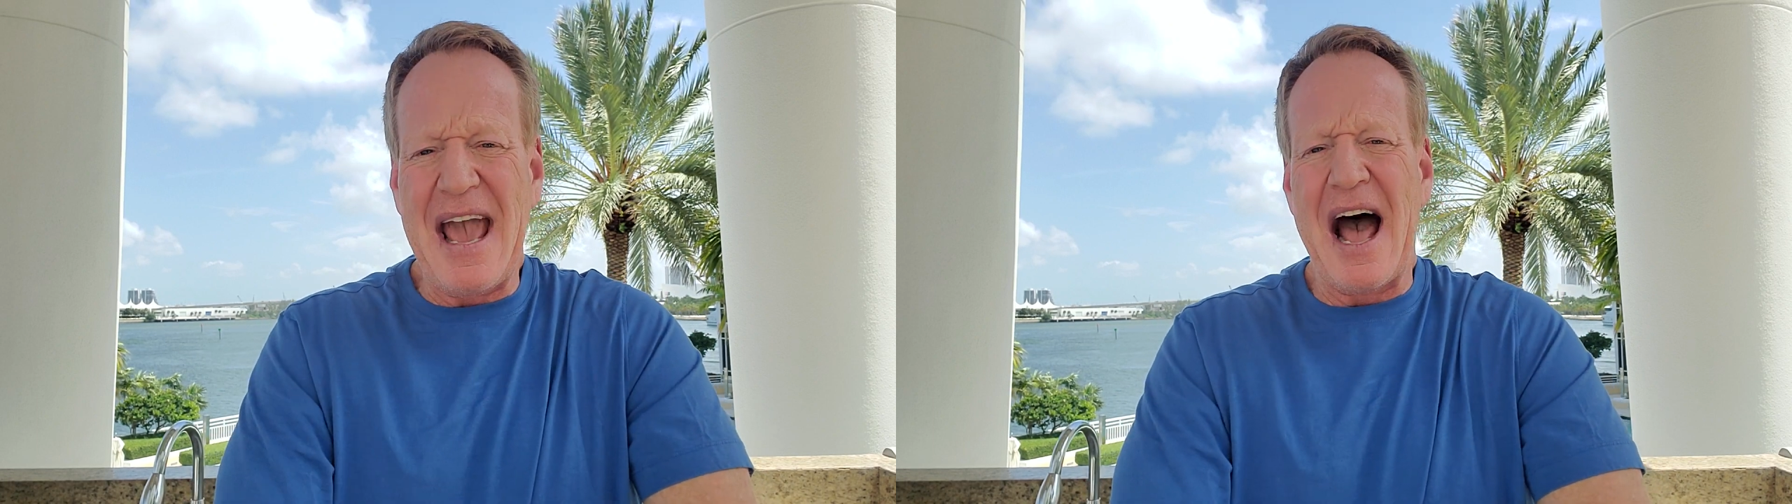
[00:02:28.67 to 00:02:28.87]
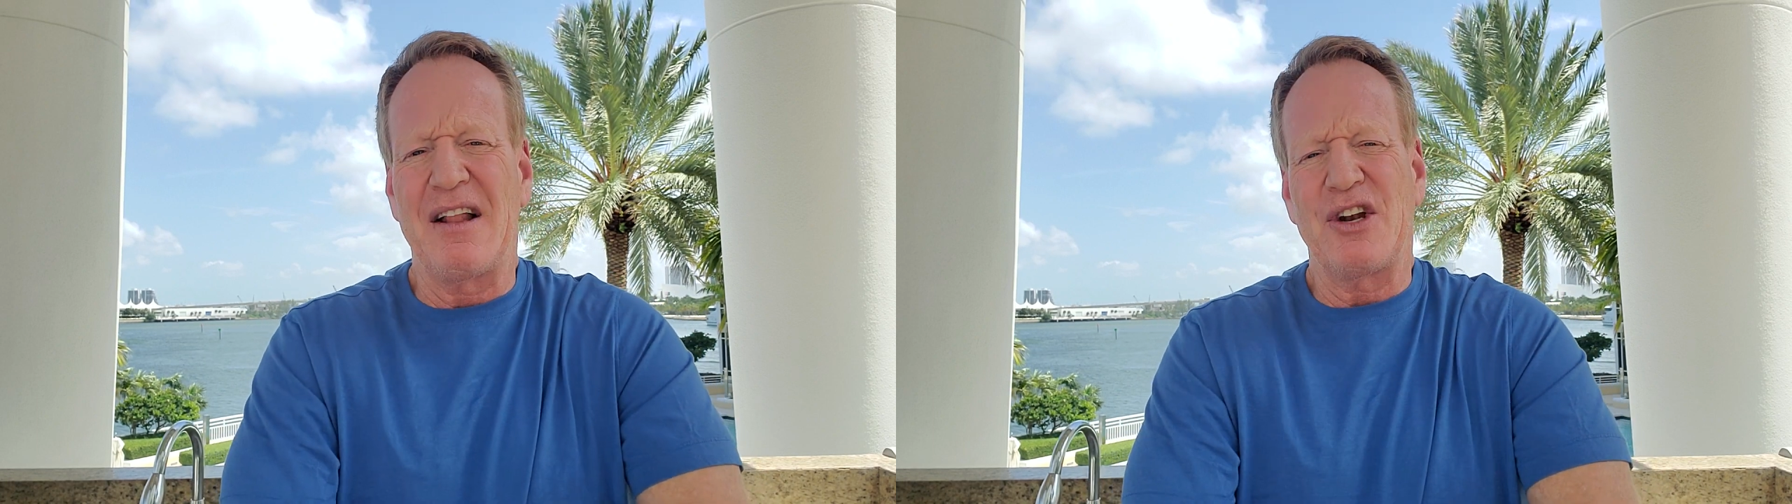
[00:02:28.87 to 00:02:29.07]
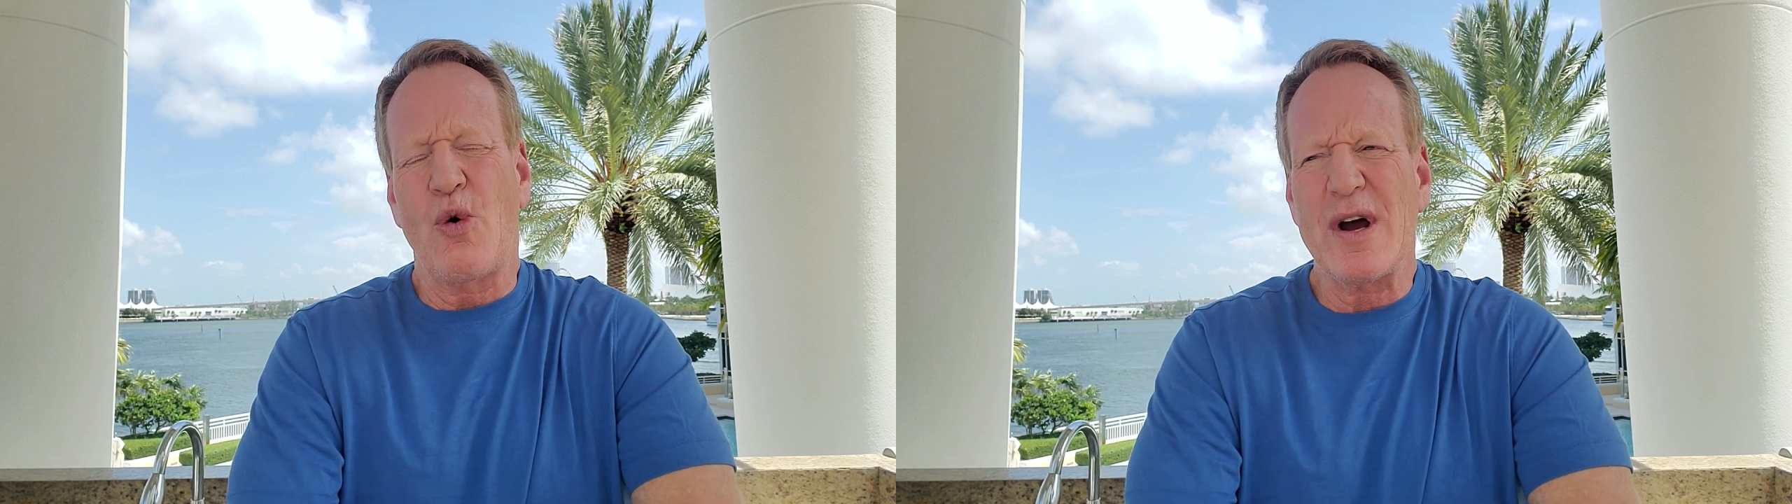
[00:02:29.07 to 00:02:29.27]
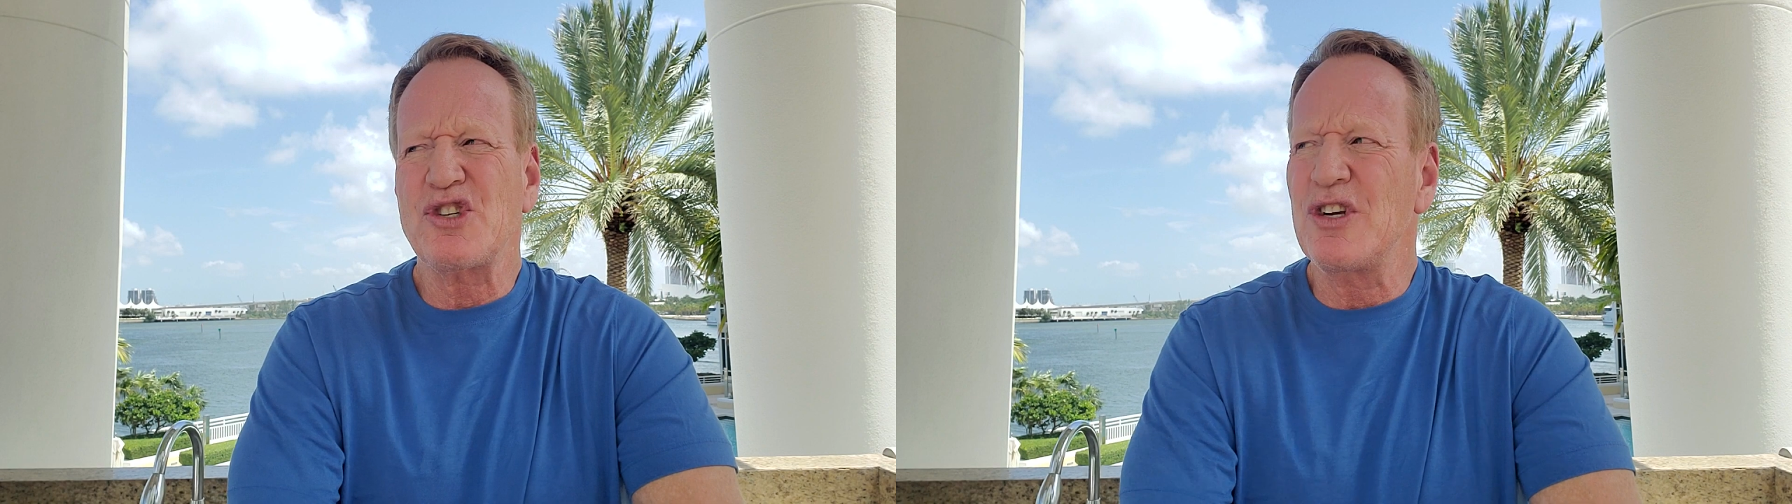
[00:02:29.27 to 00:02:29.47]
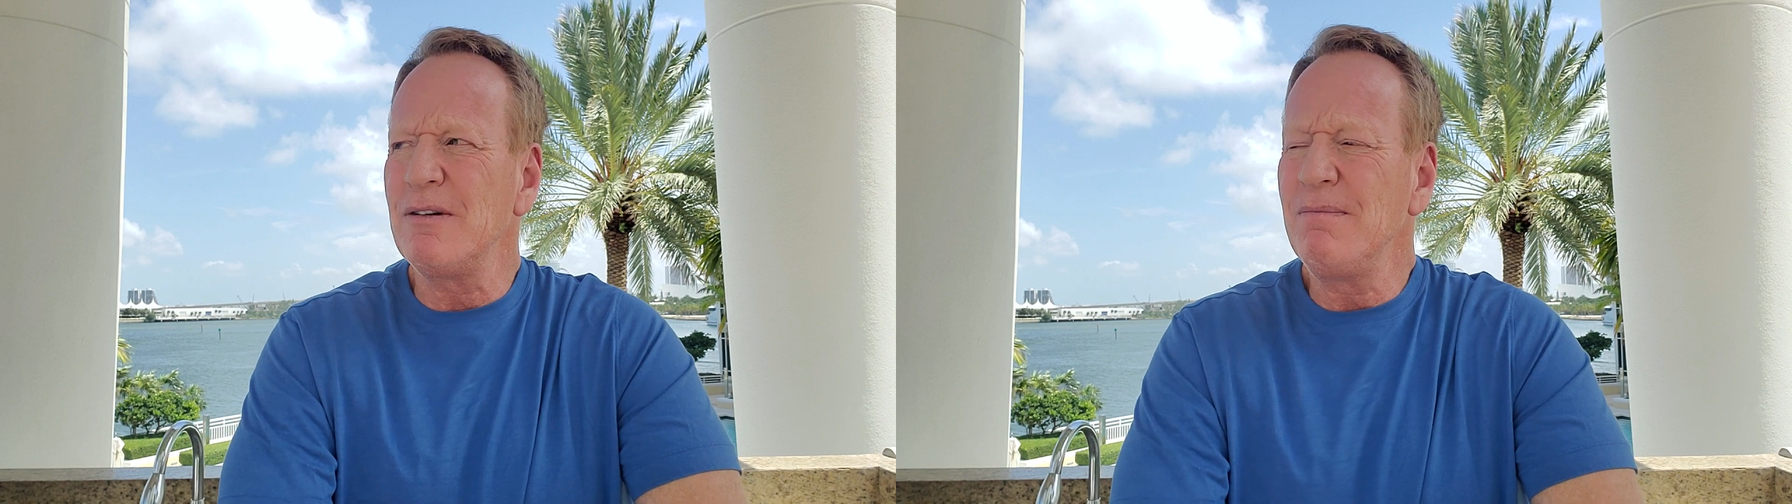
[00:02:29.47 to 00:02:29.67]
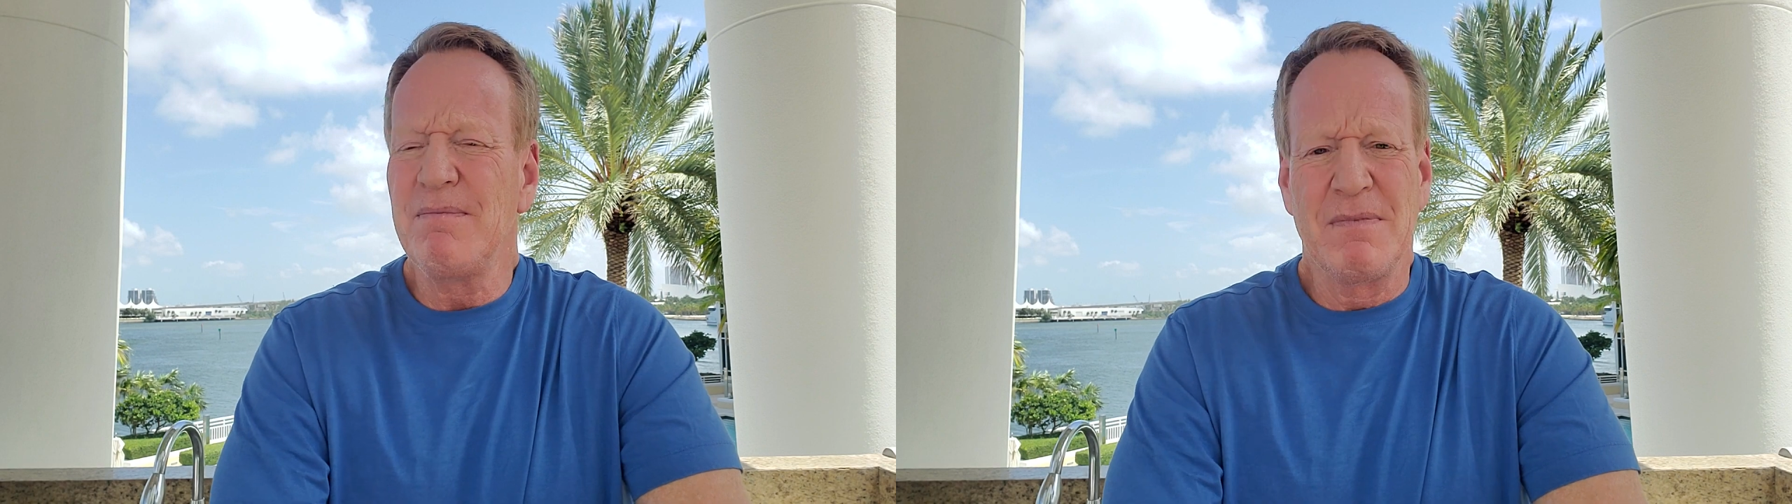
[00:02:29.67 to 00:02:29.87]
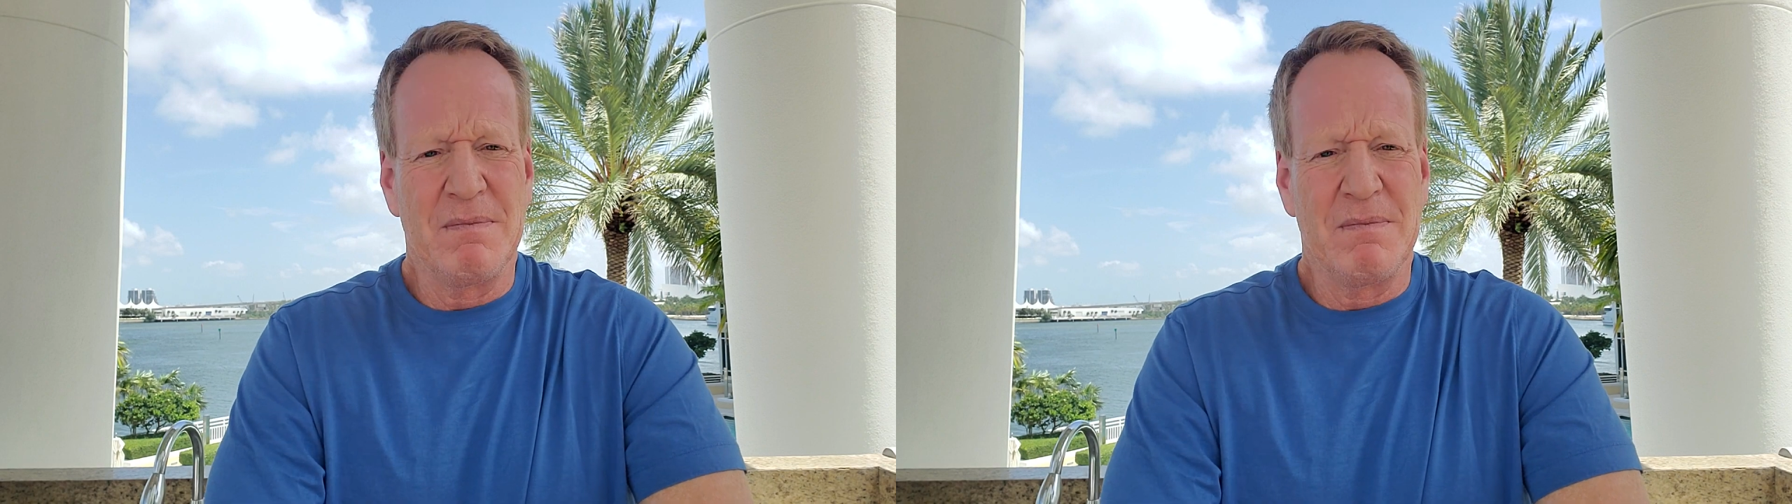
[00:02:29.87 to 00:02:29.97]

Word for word: gal in question,